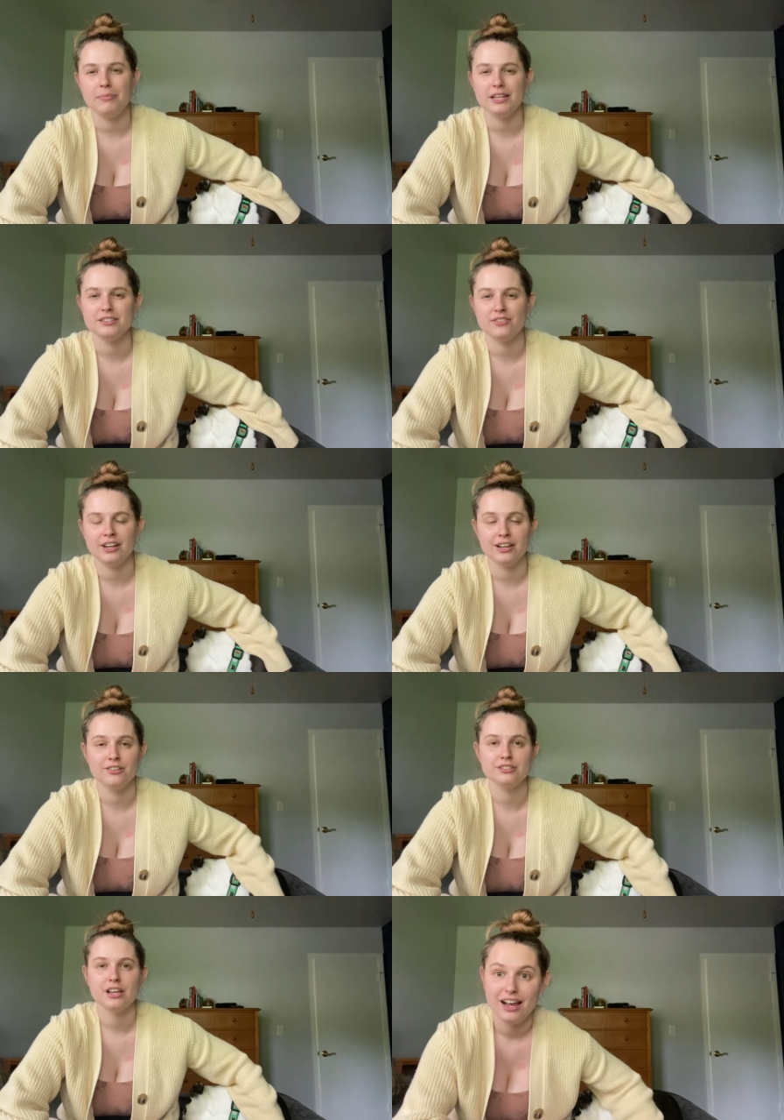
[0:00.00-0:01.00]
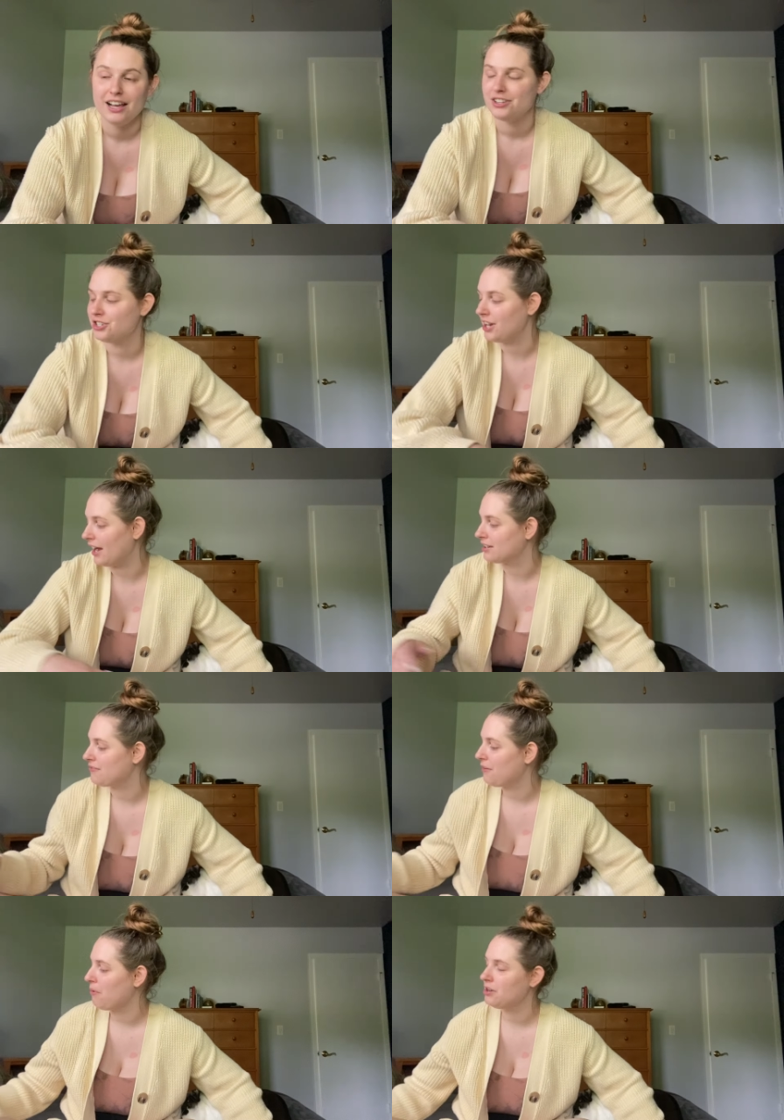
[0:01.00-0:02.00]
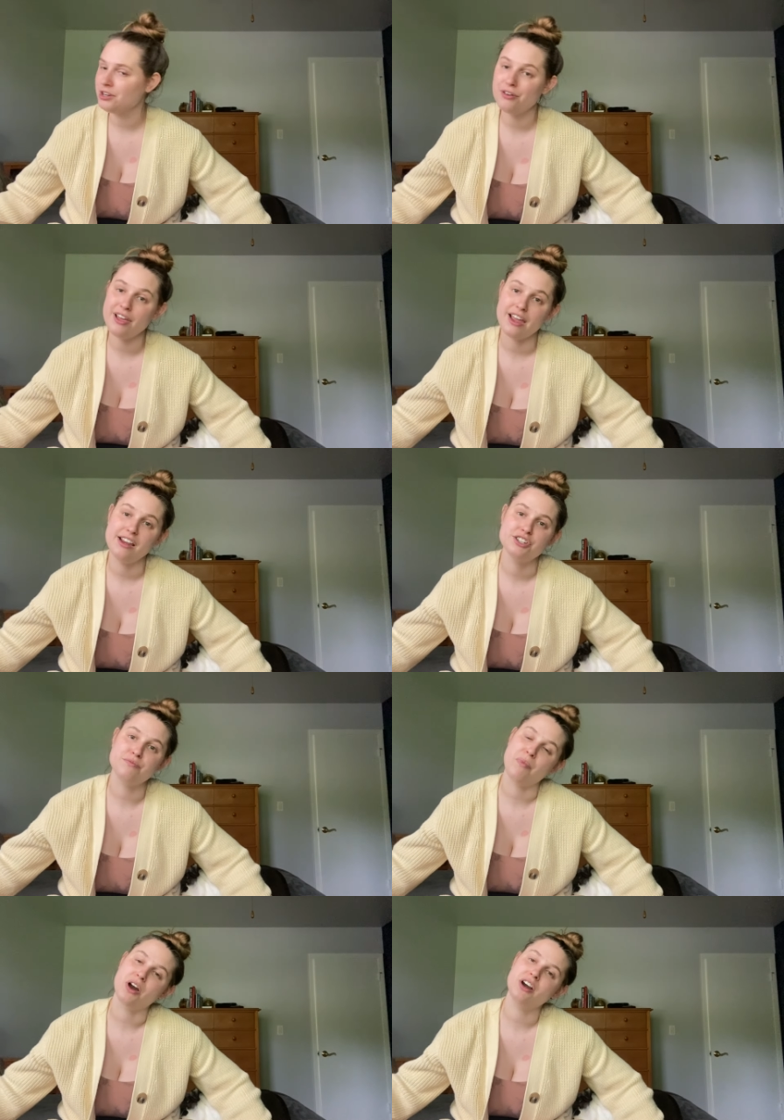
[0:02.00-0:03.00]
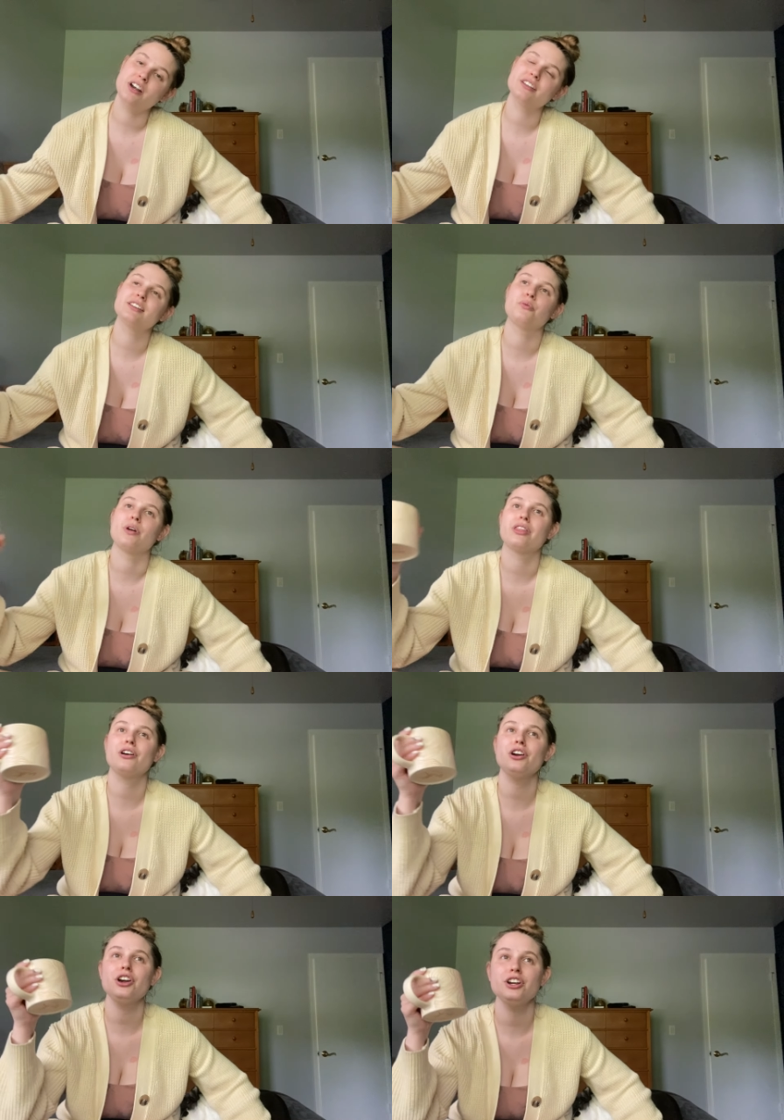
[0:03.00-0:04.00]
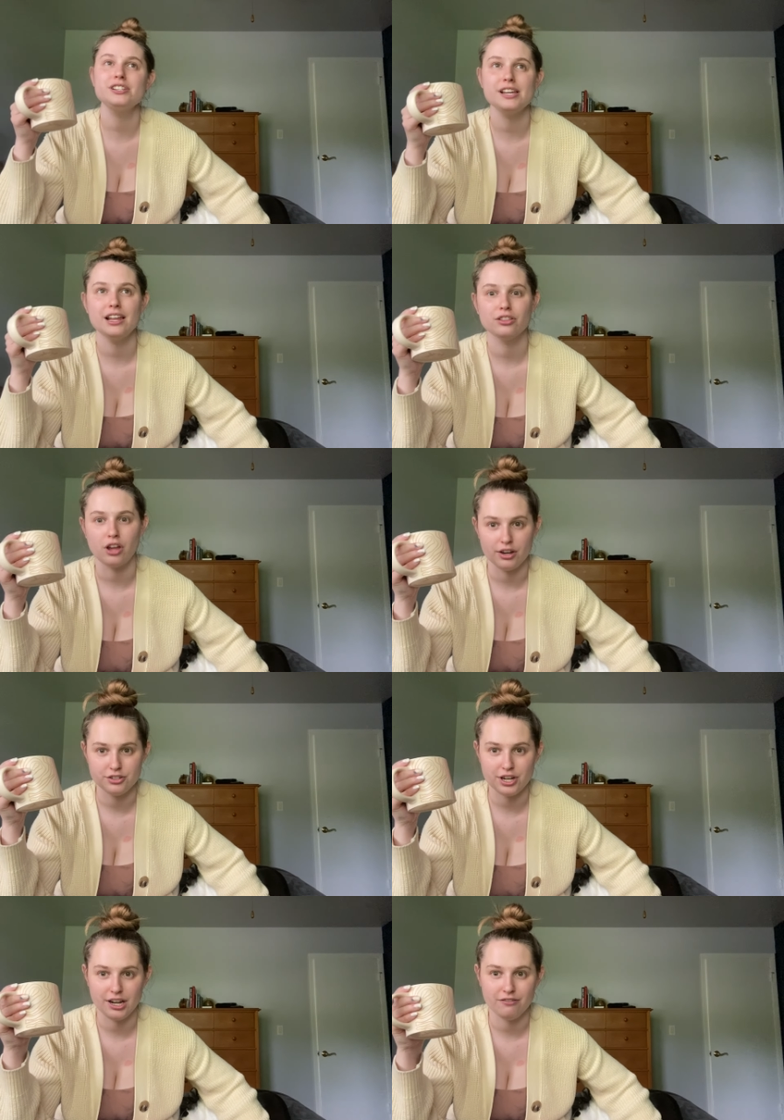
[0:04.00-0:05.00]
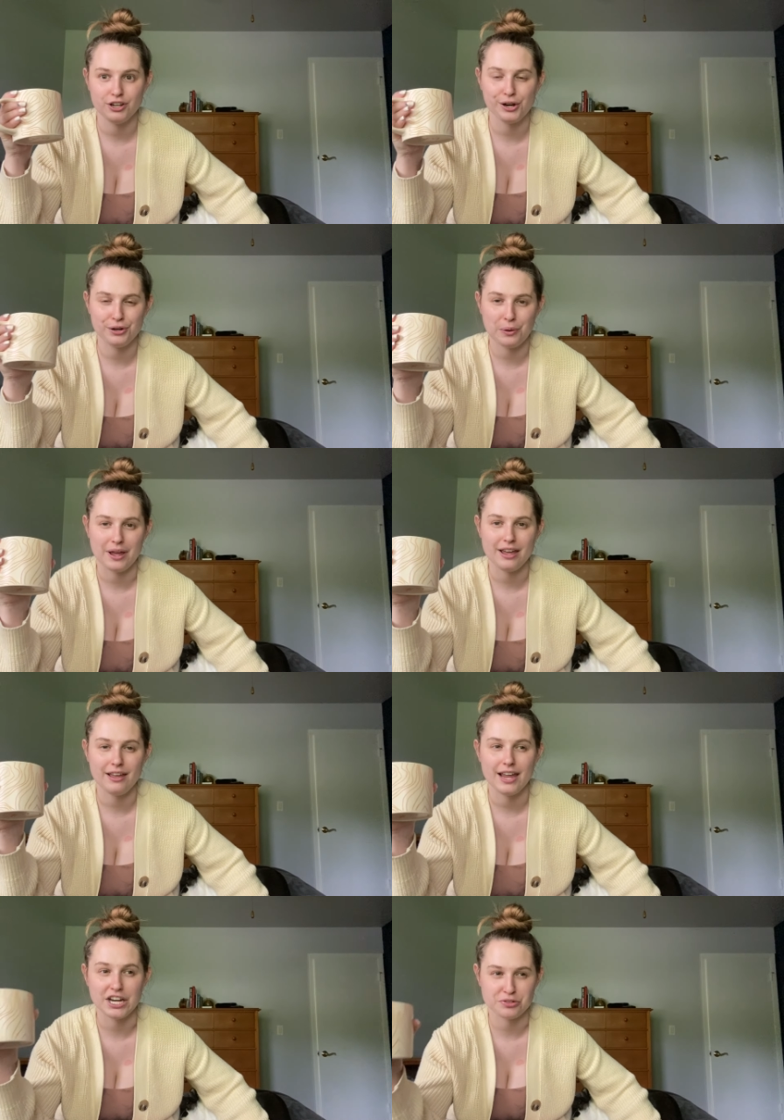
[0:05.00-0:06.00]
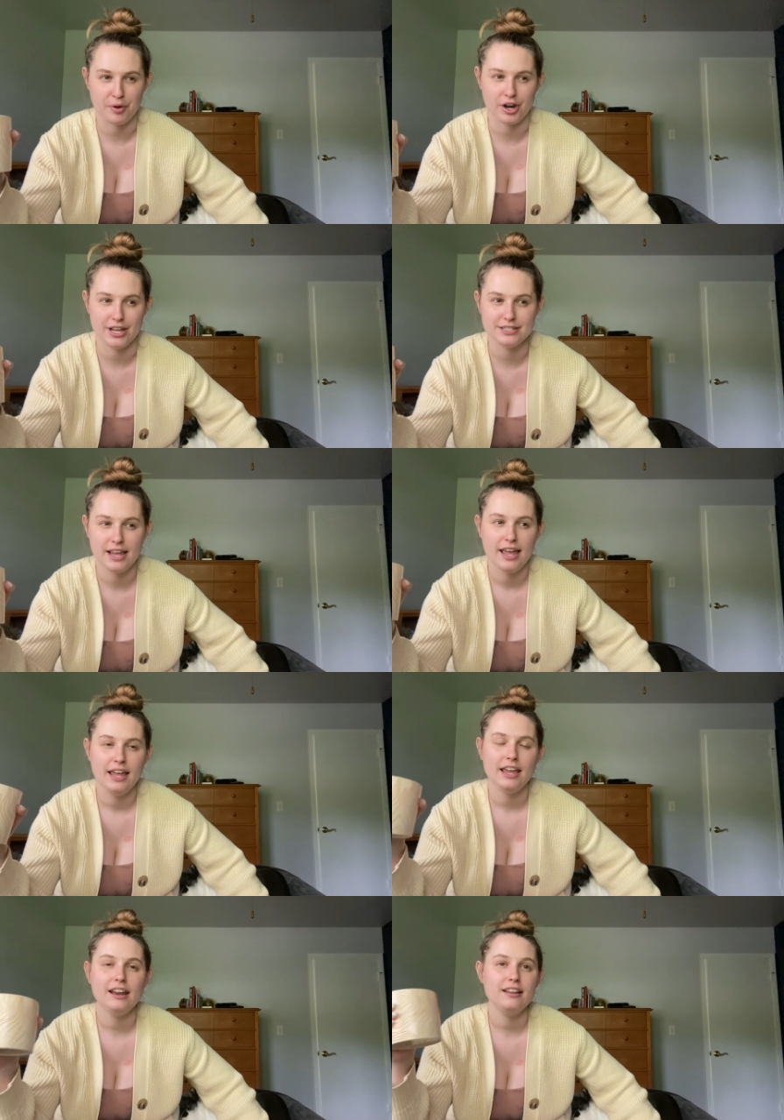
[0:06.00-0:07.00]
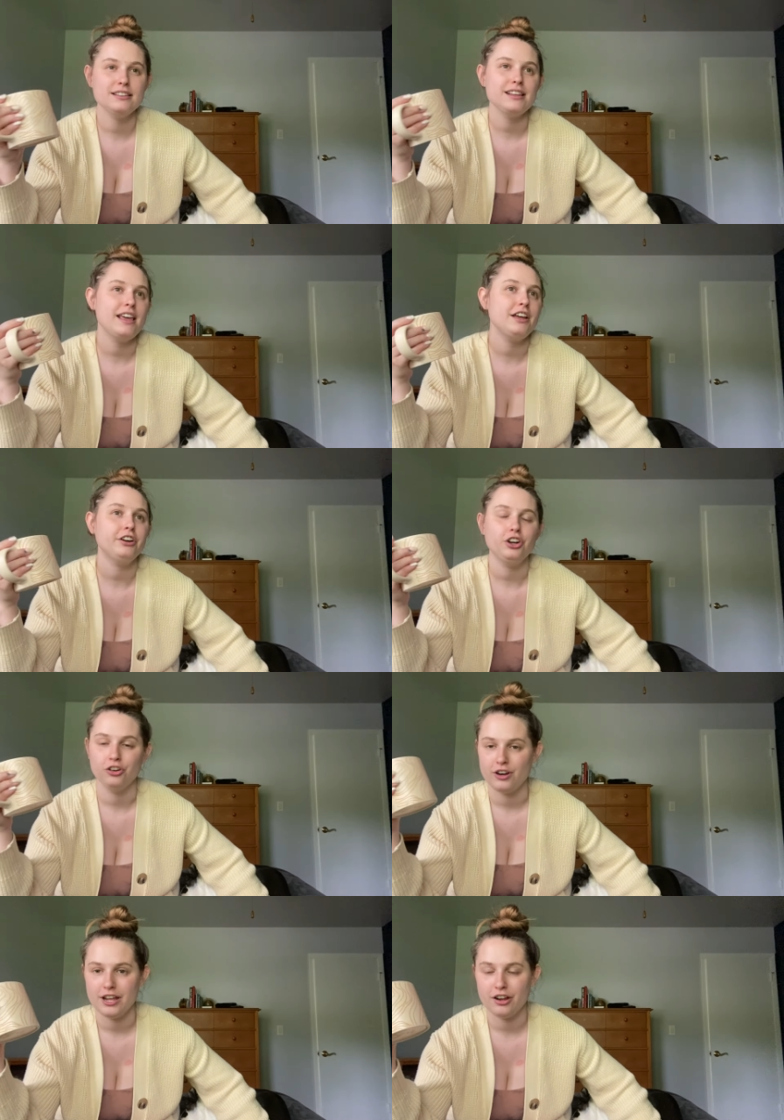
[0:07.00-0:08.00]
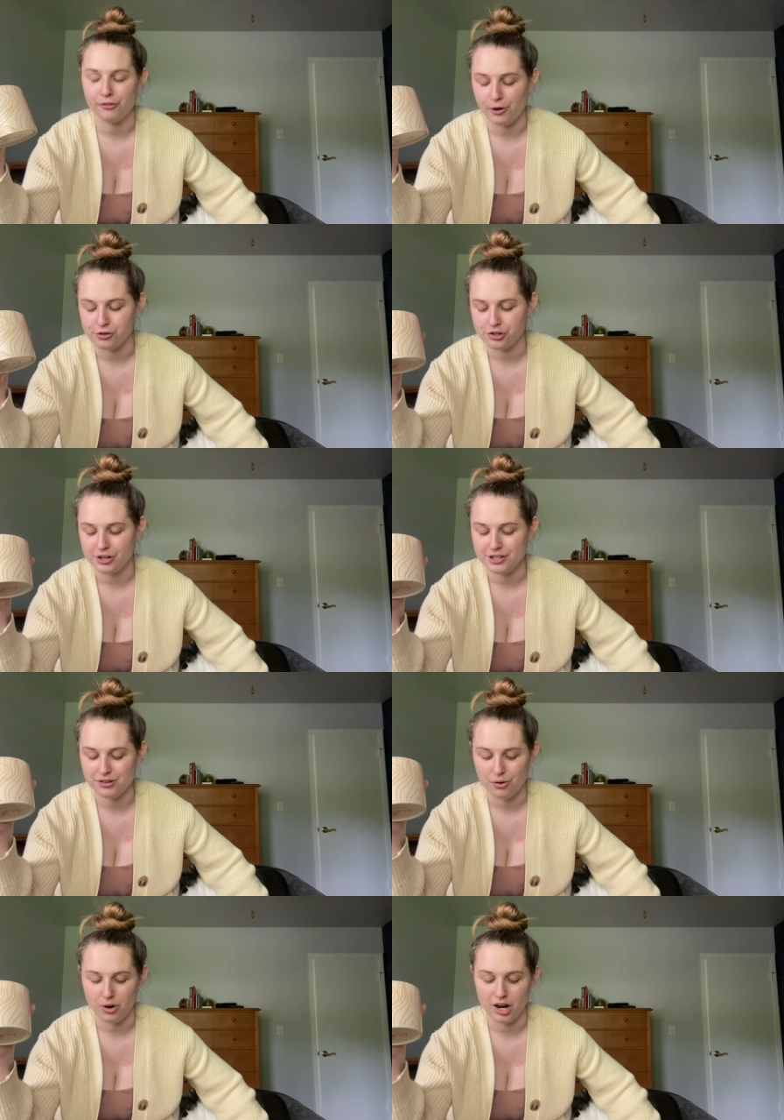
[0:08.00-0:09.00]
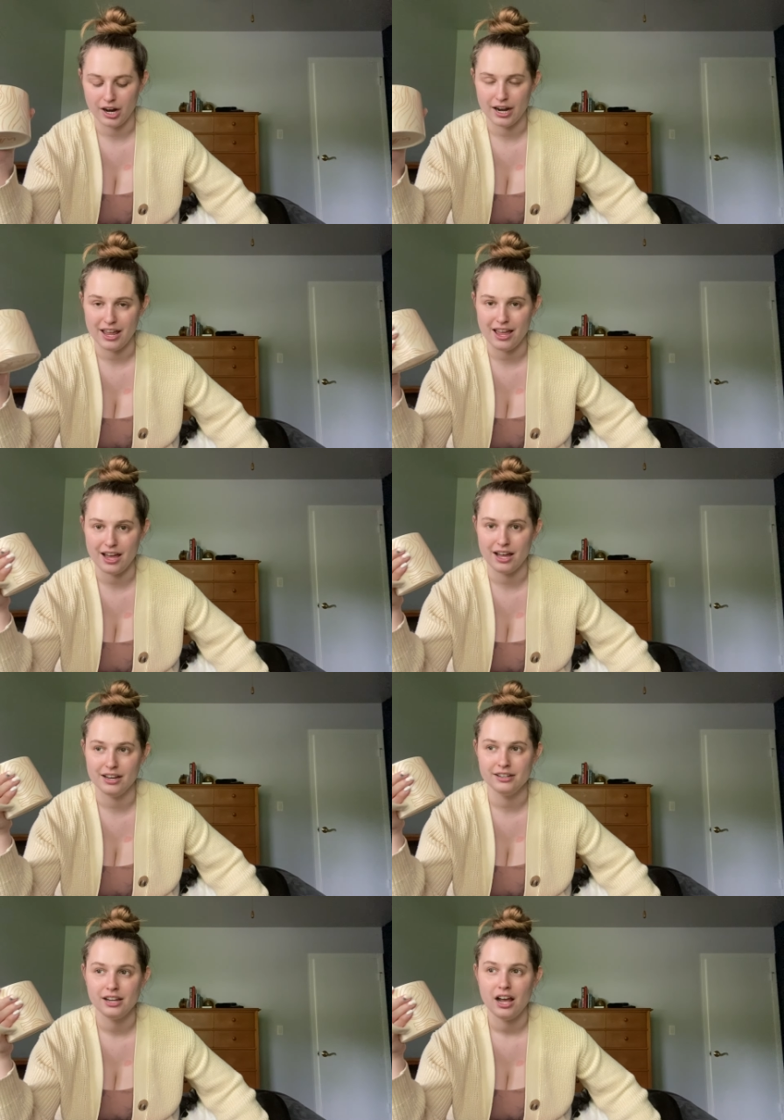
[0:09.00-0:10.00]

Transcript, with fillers: bins videos. She asked if I wanted to go to H Mart with her to get lunch. And if you don't know what H Mart is, it is a Korean grocery store, and